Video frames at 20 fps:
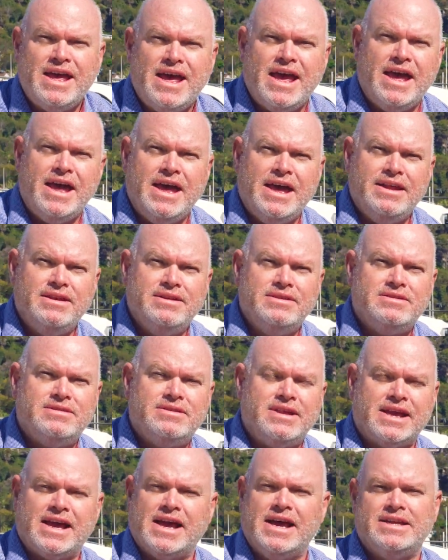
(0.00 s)
and
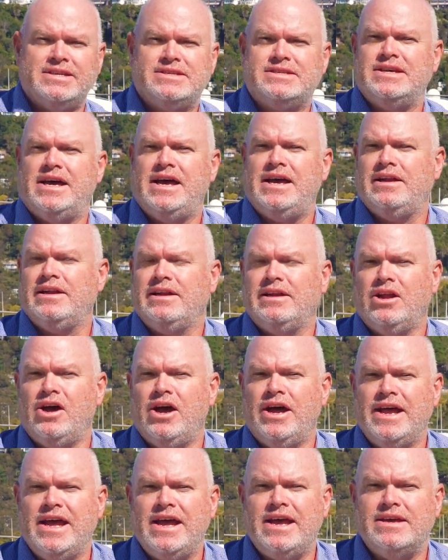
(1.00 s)
they can't sail in
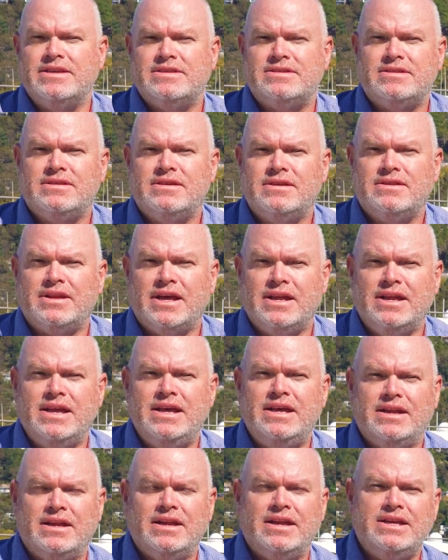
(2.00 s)
light airs. They
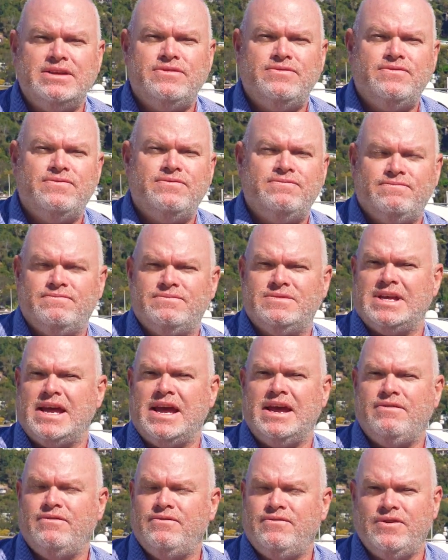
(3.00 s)
need at least
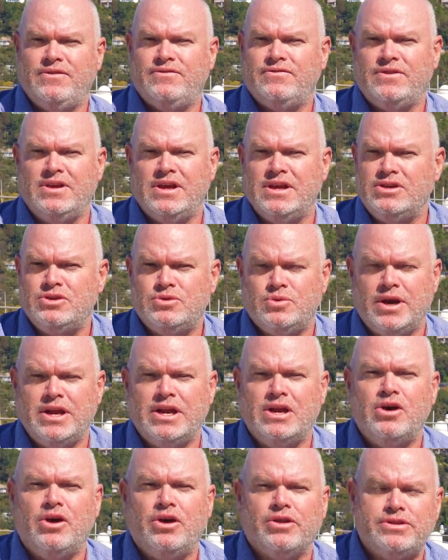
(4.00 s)
10, 15,
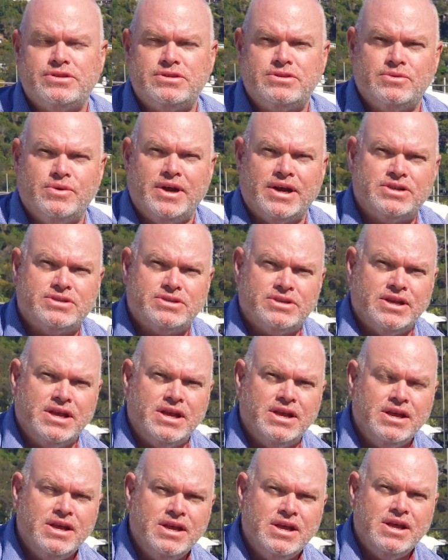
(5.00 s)
20 knots to
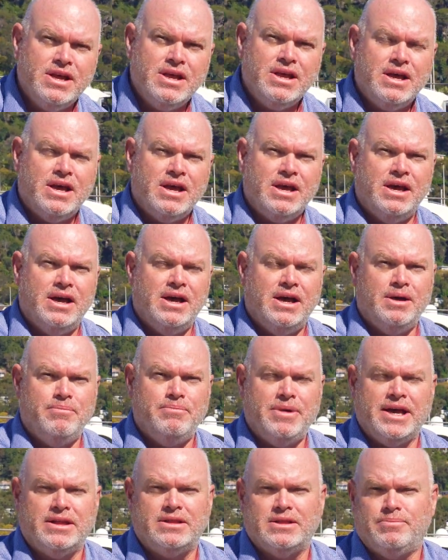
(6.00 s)
actually
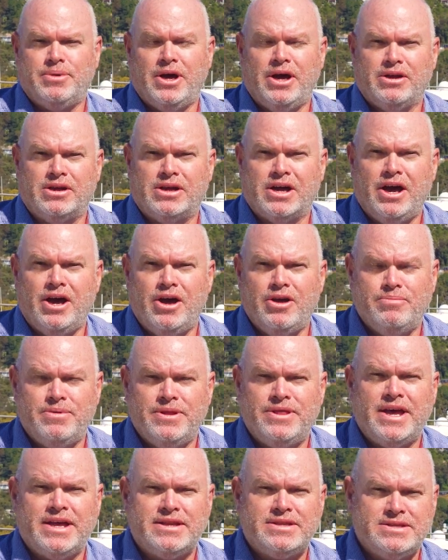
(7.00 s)
make the boat go.
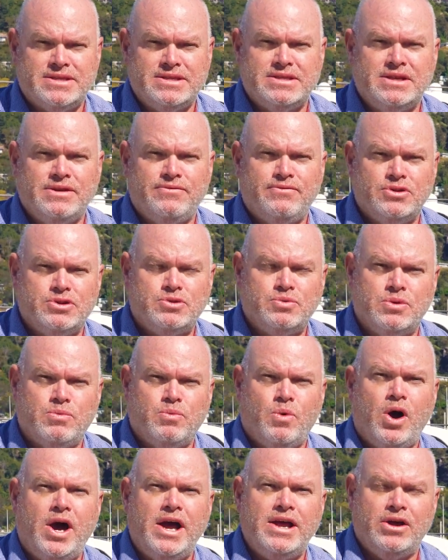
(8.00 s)
But that's the difference with
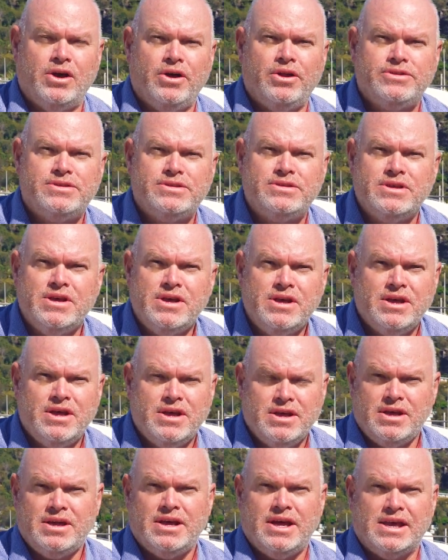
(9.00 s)
Y yachts.
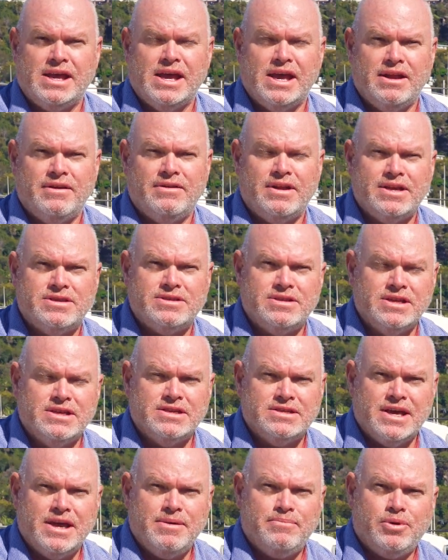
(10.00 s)
Again, as an
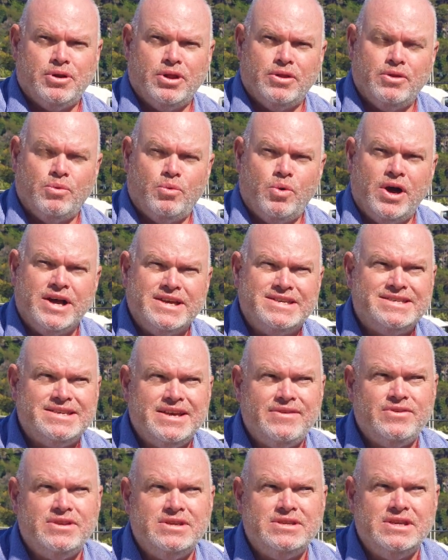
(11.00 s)
example, on the
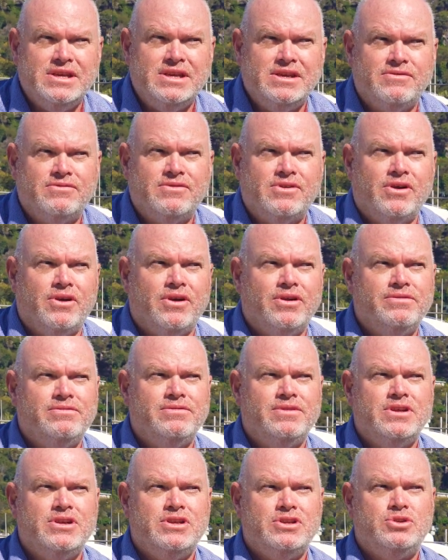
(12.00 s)
Y70, you've got
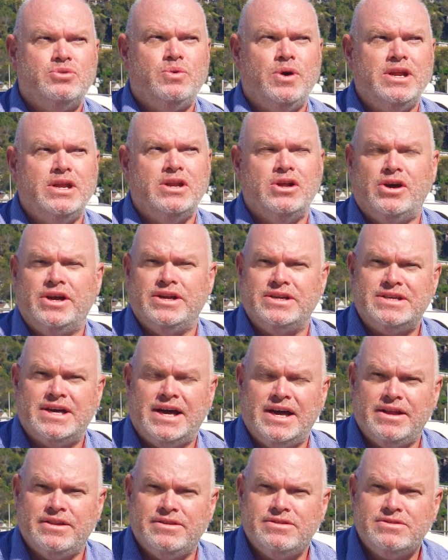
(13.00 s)
29
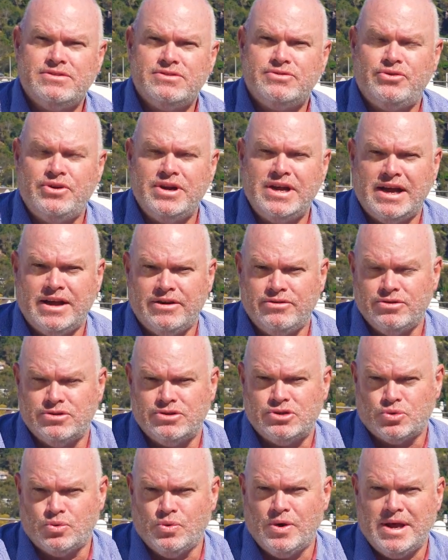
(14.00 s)
tons,
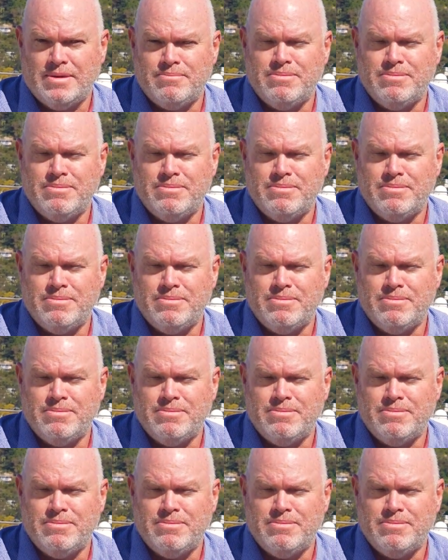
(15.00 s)
300 square